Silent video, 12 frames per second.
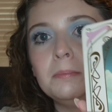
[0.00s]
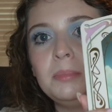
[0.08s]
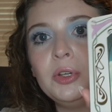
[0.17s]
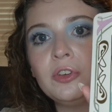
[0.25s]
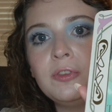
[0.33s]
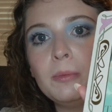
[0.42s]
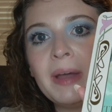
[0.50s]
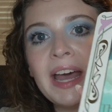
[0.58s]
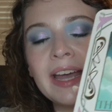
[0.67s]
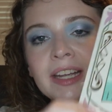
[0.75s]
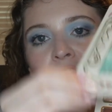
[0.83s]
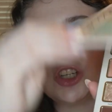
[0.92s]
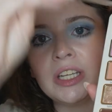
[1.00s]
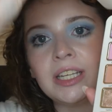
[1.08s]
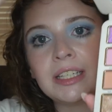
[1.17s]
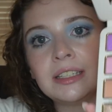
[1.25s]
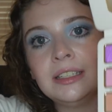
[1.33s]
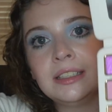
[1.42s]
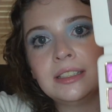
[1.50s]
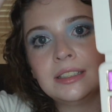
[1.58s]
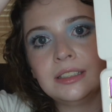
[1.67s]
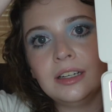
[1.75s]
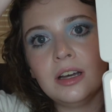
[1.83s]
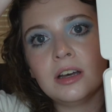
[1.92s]
Beautiful packaging.
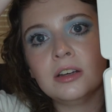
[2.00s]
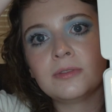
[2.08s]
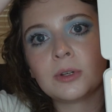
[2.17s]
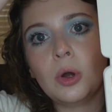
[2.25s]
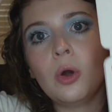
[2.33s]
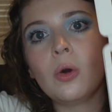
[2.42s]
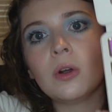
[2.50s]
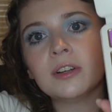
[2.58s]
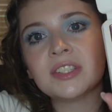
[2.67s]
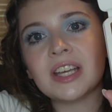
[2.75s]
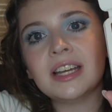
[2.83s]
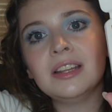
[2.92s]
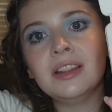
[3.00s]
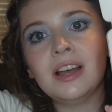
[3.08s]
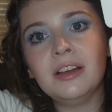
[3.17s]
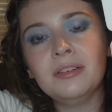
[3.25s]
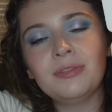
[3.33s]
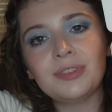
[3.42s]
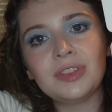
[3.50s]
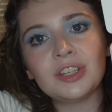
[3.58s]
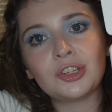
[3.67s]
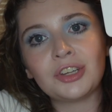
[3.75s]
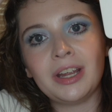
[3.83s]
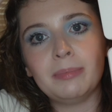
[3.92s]
Of course, I love the
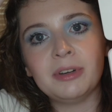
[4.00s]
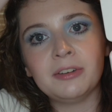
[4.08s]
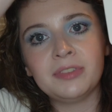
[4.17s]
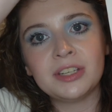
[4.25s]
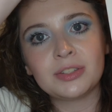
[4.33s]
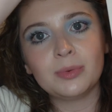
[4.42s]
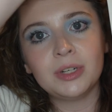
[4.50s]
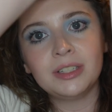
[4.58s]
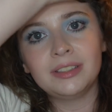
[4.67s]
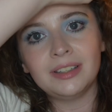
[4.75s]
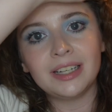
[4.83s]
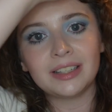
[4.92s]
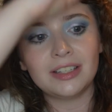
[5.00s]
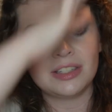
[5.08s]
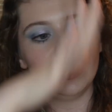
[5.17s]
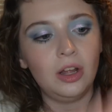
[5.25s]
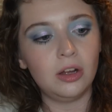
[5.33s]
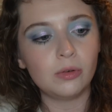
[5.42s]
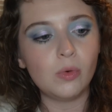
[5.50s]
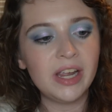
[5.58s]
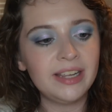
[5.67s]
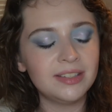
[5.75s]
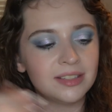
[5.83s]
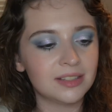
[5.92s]
shape of this one, like this long
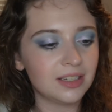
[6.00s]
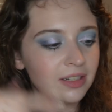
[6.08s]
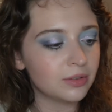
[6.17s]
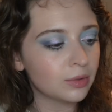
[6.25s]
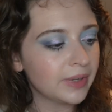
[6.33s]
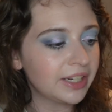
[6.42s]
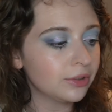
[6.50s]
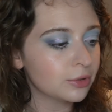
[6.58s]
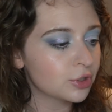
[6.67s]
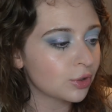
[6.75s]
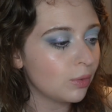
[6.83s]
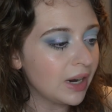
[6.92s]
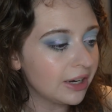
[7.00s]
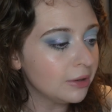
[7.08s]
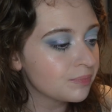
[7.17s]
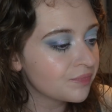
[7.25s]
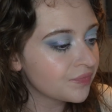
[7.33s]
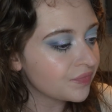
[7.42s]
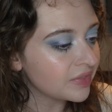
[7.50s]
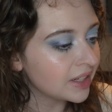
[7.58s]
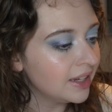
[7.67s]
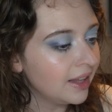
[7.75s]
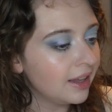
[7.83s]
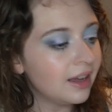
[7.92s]
ways instead of the regular square.
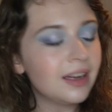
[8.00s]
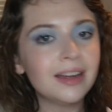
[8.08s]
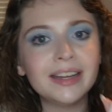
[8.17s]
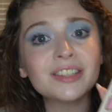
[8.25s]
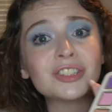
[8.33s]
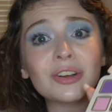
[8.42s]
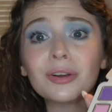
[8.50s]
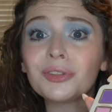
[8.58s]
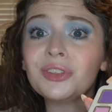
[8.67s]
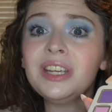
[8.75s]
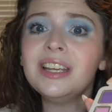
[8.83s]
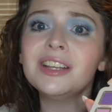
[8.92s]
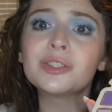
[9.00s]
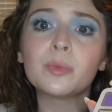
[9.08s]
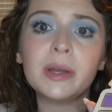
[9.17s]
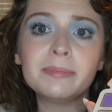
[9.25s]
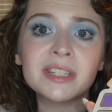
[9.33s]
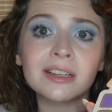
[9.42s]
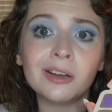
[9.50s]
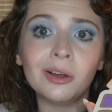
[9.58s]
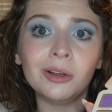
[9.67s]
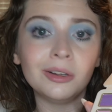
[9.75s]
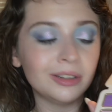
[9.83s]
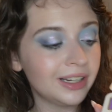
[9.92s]
It's earthy, it's
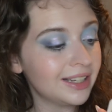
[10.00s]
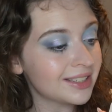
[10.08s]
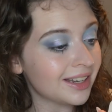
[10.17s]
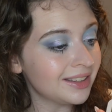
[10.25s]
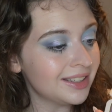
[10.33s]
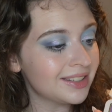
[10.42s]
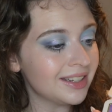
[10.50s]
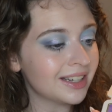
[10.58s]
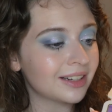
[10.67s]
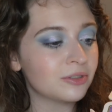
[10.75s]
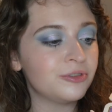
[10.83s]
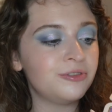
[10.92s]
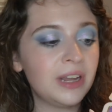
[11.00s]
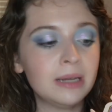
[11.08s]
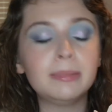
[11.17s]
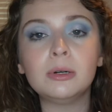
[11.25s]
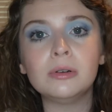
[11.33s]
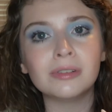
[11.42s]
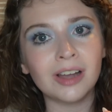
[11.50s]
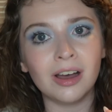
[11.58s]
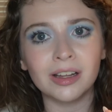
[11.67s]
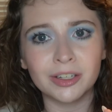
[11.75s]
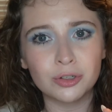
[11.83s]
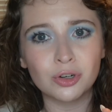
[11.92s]
whimsical, it's got this like Fable
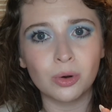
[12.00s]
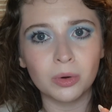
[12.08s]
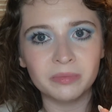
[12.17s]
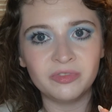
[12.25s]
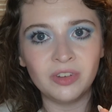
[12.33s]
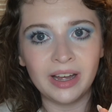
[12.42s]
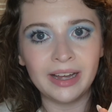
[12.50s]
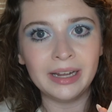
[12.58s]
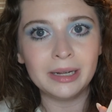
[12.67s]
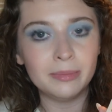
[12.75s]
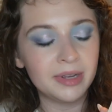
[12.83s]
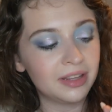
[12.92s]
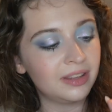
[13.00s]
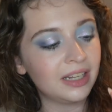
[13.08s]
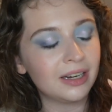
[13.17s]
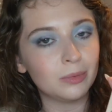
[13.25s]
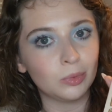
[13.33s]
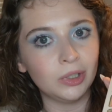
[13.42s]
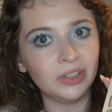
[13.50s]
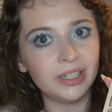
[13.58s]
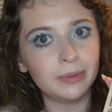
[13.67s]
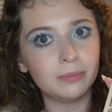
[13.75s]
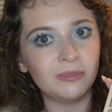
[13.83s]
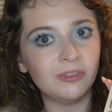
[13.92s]
cottagecore vibe that I'm
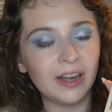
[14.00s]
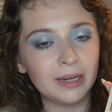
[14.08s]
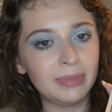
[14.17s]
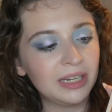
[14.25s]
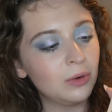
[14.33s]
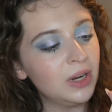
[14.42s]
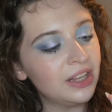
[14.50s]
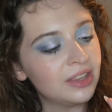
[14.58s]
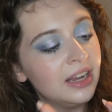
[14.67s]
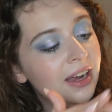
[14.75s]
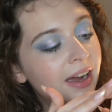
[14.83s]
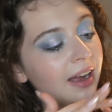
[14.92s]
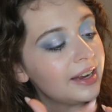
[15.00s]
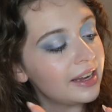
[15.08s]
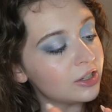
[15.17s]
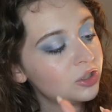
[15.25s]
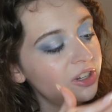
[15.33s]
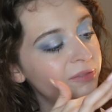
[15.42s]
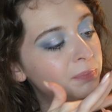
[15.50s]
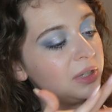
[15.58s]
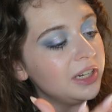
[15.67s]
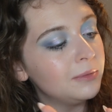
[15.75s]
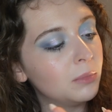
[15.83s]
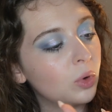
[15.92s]
really vibing with. I actually have
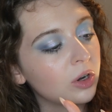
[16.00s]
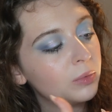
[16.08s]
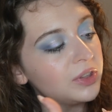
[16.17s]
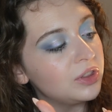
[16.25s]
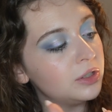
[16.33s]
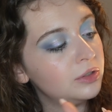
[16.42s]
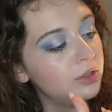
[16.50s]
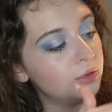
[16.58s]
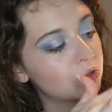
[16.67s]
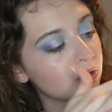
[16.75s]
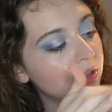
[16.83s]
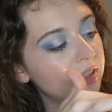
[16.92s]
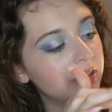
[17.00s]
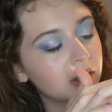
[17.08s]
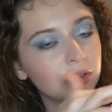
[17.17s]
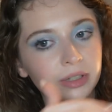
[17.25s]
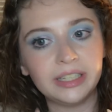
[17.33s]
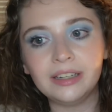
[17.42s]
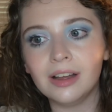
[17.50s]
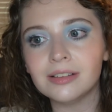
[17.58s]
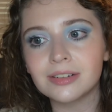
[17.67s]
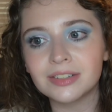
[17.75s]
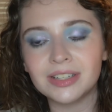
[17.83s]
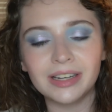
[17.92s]
played more with the neutral and the green
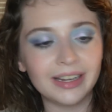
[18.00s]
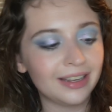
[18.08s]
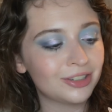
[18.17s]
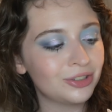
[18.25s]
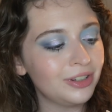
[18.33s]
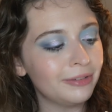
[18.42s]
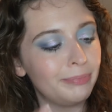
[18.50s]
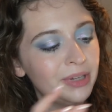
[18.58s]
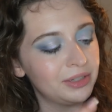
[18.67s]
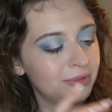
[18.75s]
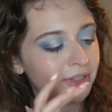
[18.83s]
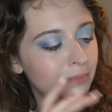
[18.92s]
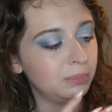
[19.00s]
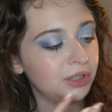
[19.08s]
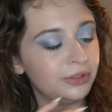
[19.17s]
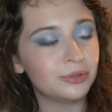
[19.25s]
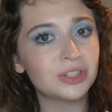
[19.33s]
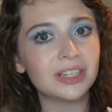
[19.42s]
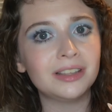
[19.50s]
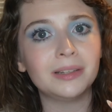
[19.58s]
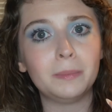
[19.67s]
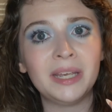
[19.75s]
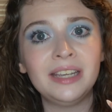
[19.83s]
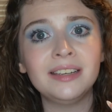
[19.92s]
colors than I actually have played with the blues and the
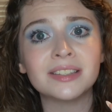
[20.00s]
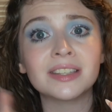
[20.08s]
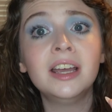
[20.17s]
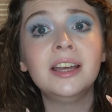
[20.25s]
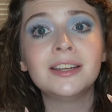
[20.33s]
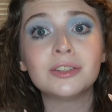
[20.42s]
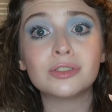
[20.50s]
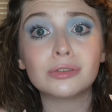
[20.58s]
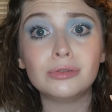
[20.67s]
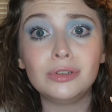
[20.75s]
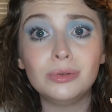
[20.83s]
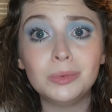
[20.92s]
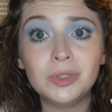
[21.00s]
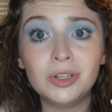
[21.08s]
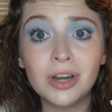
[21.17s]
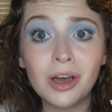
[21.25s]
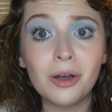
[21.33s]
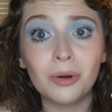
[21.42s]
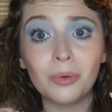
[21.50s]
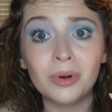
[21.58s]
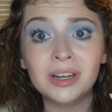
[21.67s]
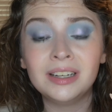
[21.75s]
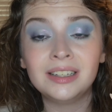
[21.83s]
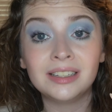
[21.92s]
pinks, so you know
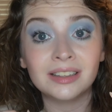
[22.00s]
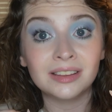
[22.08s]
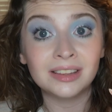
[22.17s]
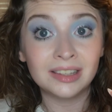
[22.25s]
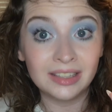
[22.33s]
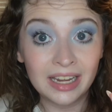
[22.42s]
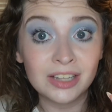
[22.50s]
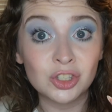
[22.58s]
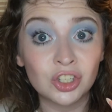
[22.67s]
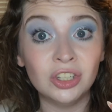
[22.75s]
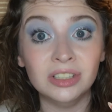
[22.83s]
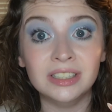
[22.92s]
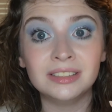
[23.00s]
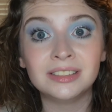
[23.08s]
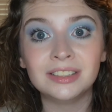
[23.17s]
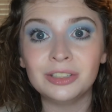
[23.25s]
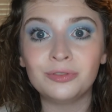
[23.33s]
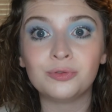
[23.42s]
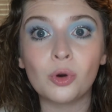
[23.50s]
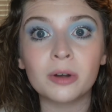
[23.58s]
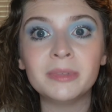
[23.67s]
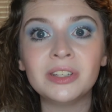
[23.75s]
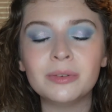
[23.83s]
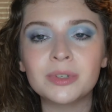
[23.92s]
it's good. The
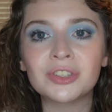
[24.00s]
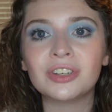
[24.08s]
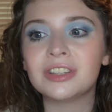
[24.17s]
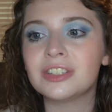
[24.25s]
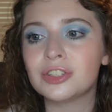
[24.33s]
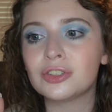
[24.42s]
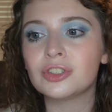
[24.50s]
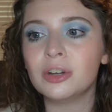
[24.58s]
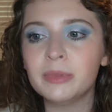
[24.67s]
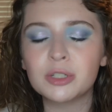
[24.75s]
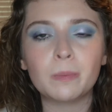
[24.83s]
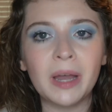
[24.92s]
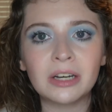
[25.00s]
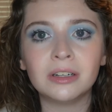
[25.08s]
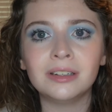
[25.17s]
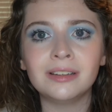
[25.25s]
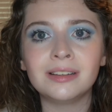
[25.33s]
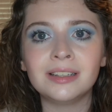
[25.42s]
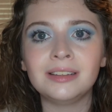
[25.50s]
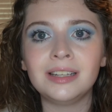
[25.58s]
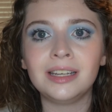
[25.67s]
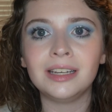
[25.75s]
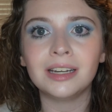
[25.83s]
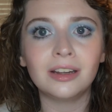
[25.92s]
formula was good. This is so much better than
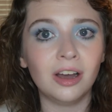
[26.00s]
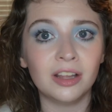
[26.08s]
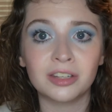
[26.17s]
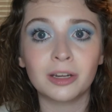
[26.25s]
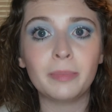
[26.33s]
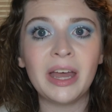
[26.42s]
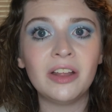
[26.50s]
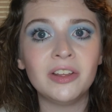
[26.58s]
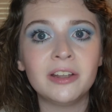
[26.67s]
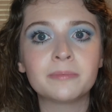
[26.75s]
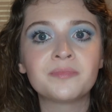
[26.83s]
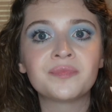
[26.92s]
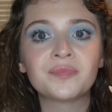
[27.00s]
the Gothic palette